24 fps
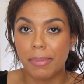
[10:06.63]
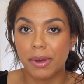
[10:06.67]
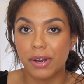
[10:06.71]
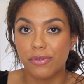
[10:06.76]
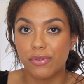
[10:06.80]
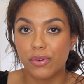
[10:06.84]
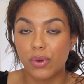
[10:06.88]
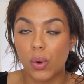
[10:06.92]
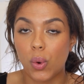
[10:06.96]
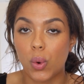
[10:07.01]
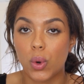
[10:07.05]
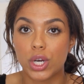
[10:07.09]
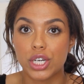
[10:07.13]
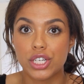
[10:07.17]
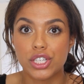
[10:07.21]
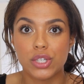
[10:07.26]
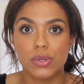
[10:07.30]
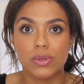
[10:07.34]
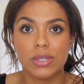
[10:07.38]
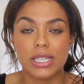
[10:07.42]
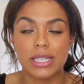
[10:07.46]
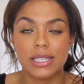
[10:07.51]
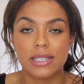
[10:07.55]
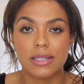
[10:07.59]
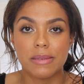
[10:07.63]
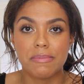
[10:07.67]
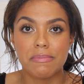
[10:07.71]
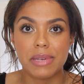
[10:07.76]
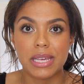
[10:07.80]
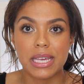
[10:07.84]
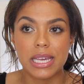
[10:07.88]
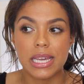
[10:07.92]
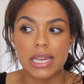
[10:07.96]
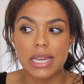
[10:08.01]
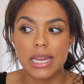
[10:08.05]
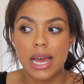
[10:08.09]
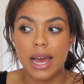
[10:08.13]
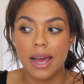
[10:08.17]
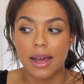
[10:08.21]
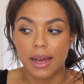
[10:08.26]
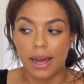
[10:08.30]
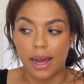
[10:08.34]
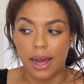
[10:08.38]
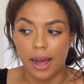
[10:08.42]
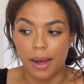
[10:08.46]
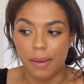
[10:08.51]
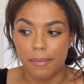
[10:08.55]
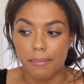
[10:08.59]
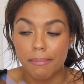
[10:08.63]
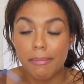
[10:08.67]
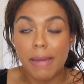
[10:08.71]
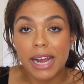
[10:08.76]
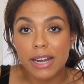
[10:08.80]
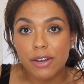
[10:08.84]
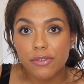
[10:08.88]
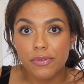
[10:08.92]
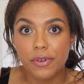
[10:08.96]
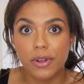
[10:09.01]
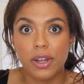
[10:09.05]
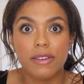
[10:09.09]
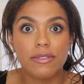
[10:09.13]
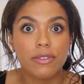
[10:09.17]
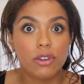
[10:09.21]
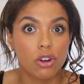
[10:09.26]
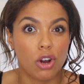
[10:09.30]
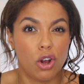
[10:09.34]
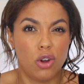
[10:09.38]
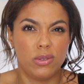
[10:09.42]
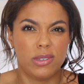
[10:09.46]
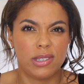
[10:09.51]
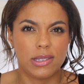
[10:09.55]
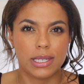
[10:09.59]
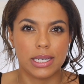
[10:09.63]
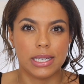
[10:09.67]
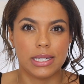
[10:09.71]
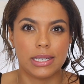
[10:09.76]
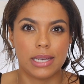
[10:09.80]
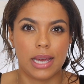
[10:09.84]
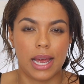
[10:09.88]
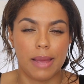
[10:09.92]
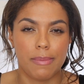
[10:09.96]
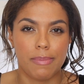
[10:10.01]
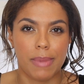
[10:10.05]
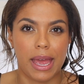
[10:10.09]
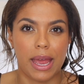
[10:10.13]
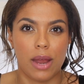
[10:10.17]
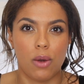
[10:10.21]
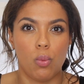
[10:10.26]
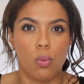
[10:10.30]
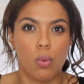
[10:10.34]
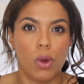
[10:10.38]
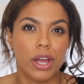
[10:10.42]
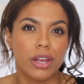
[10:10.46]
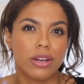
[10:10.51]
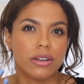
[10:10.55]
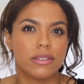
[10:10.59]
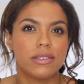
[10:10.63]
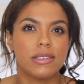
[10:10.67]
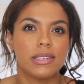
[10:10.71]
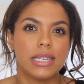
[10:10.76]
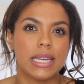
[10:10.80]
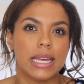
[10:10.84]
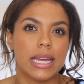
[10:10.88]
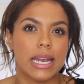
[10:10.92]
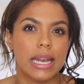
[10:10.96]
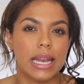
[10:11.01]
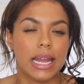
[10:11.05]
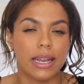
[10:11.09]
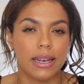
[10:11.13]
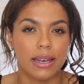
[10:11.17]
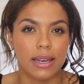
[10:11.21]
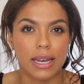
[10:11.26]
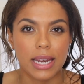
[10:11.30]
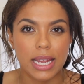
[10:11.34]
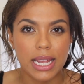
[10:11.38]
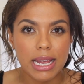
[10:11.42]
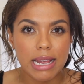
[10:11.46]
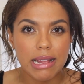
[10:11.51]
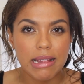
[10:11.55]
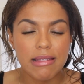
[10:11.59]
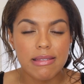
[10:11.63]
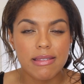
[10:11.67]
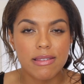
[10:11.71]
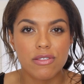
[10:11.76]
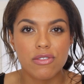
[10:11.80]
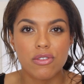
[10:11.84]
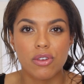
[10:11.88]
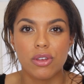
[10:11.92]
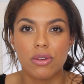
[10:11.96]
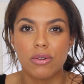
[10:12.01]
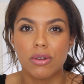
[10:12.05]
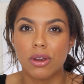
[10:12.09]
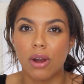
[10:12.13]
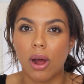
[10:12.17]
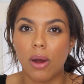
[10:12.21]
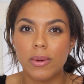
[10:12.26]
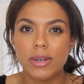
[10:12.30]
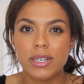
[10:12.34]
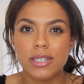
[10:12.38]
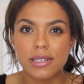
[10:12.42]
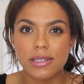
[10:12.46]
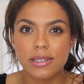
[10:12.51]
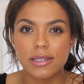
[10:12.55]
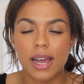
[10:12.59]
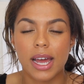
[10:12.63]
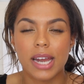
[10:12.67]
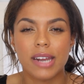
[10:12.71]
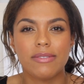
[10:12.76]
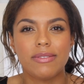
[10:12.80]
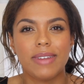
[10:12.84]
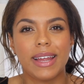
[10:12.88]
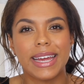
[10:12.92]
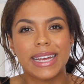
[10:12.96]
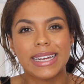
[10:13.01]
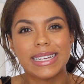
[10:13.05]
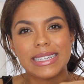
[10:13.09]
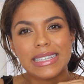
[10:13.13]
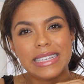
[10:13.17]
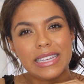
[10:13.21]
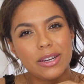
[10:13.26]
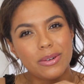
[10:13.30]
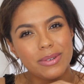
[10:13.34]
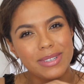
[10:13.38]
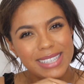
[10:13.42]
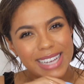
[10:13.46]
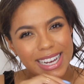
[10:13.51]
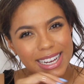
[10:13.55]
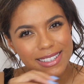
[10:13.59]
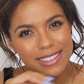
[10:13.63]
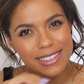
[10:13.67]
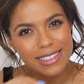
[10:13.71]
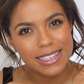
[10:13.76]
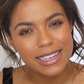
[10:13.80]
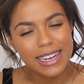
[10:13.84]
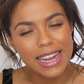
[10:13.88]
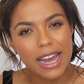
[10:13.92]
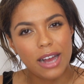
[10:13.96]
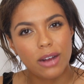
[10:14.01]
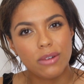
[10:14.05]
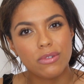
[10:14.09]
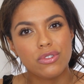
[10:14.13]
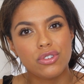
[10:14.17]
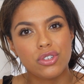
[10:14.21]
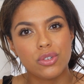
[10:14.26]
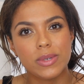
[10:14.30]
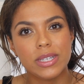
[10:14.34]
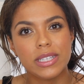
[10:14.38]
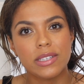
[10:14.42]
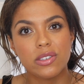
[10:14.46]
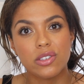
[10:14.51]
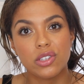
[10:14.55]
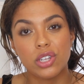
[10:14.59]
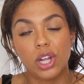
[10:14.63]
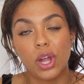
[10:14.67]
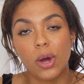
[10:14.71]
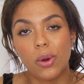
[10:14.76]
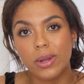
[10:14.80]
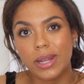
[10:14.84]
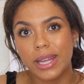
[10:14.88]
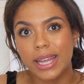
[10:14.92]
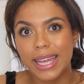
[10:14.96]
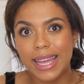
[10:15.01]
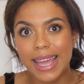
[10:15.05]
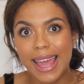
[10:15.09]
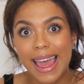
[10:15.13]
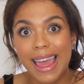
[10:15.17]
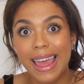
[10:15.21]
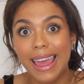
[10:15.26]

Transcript: But of course, you need to be um, mindful mindful of your own skin type and what your skin needs so you can always just kind of like you know test it out do it slowly